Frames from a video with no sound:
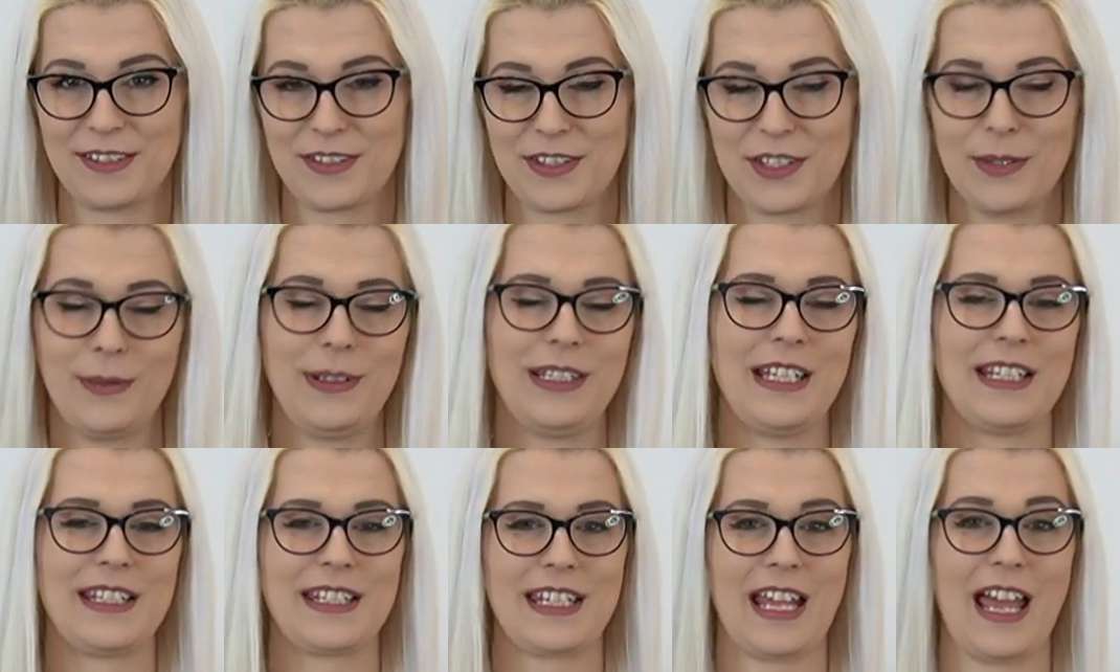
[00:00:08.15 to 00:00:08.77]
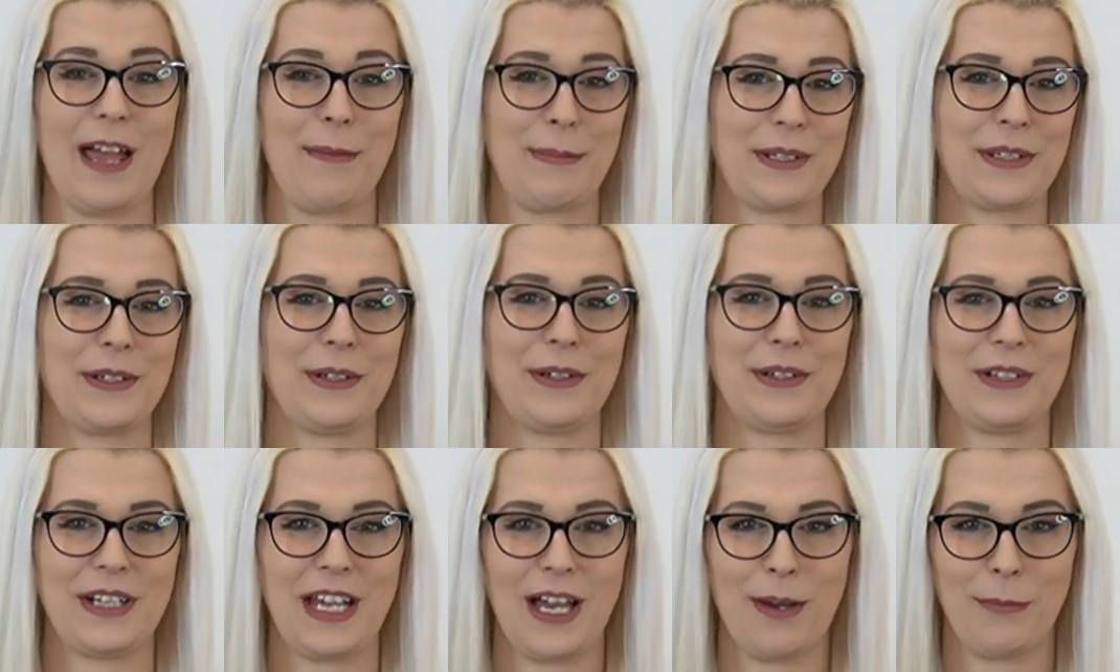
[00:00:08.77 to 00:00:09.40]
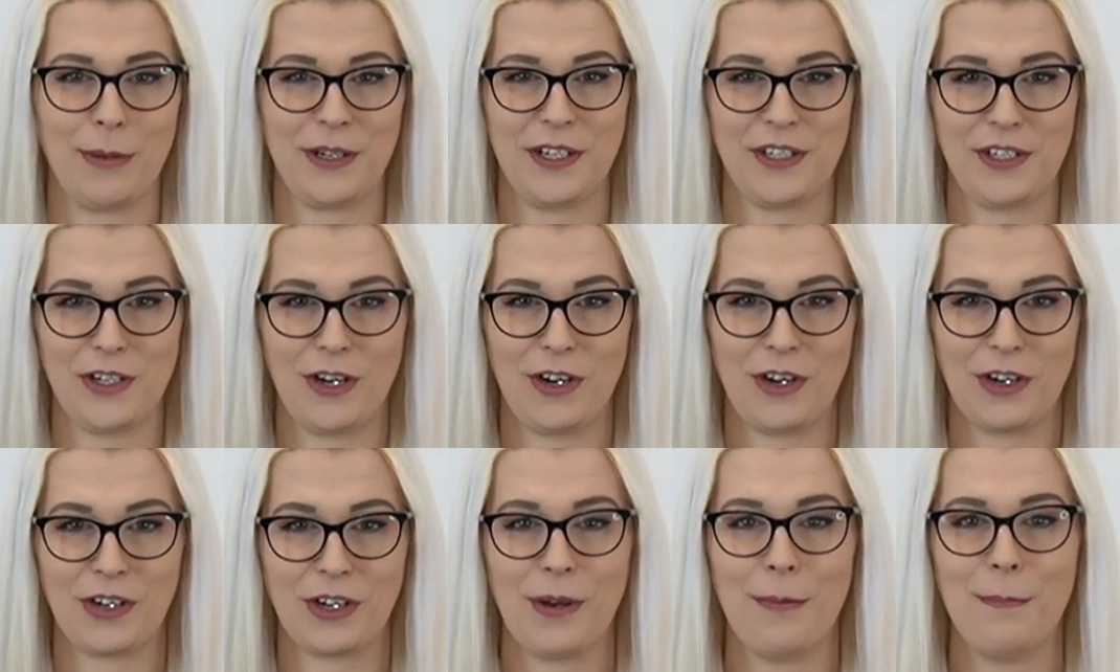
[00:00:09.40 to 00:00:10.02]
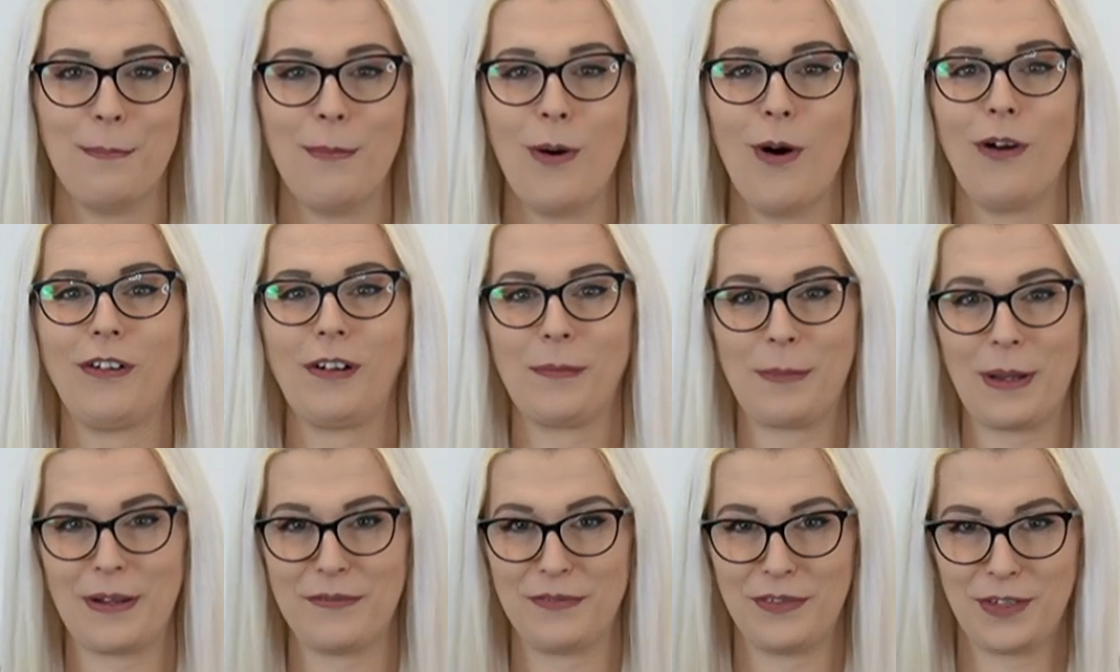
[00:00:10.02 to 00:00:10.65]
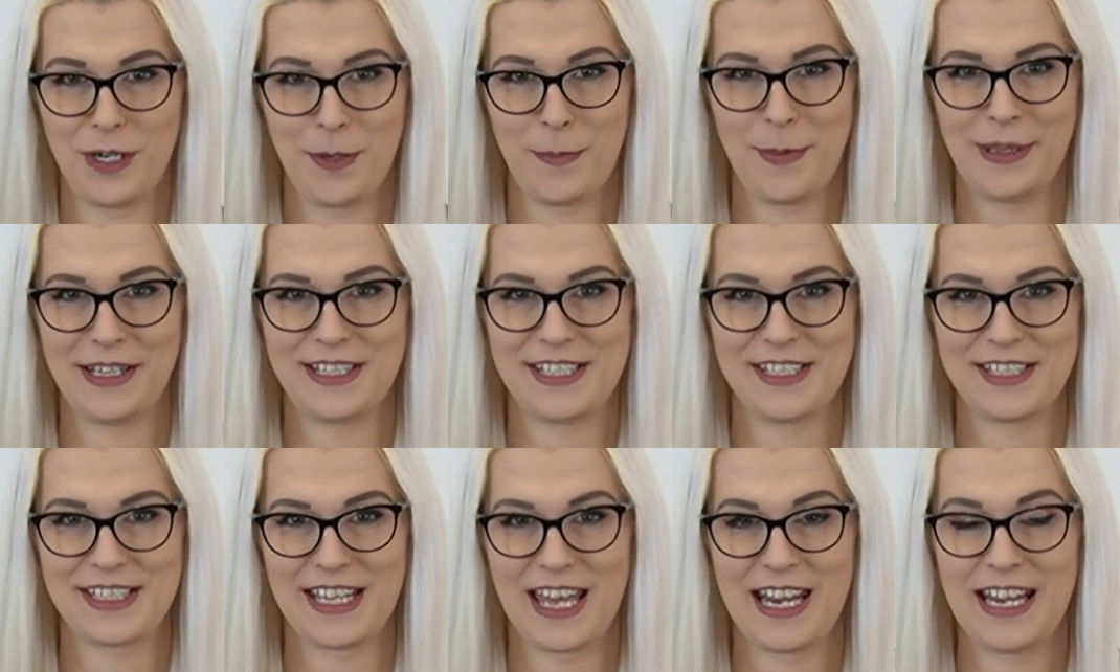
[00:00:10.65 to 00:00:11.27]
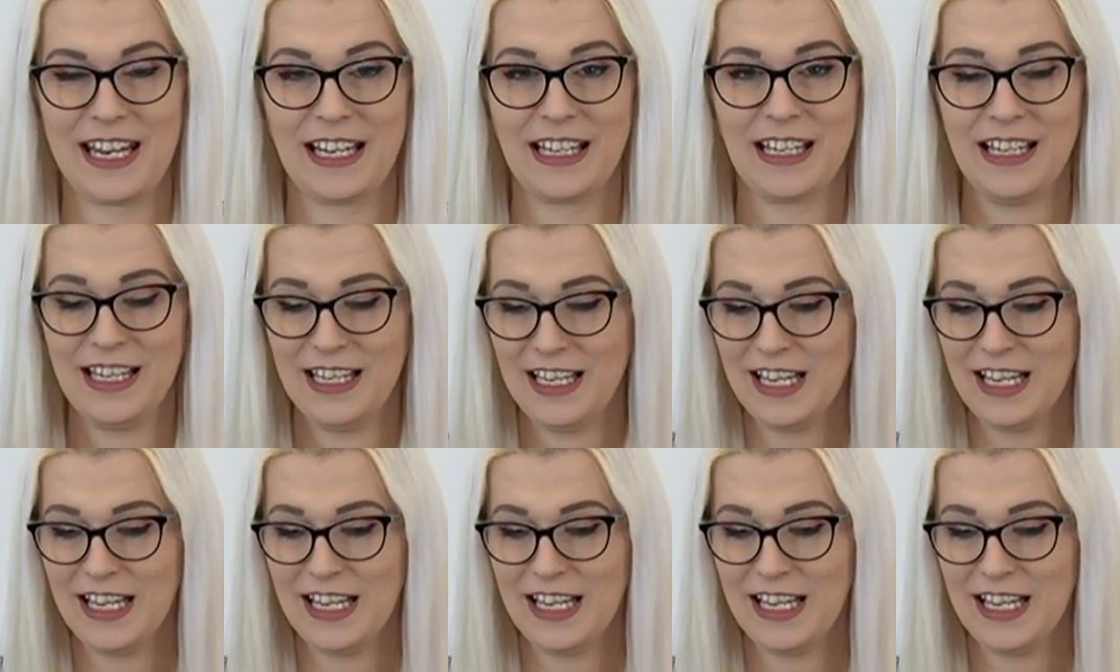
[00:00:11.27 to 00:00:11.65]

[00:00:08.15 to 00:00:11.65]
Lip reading: So in this episode, I want to talk more about vulnerability scanning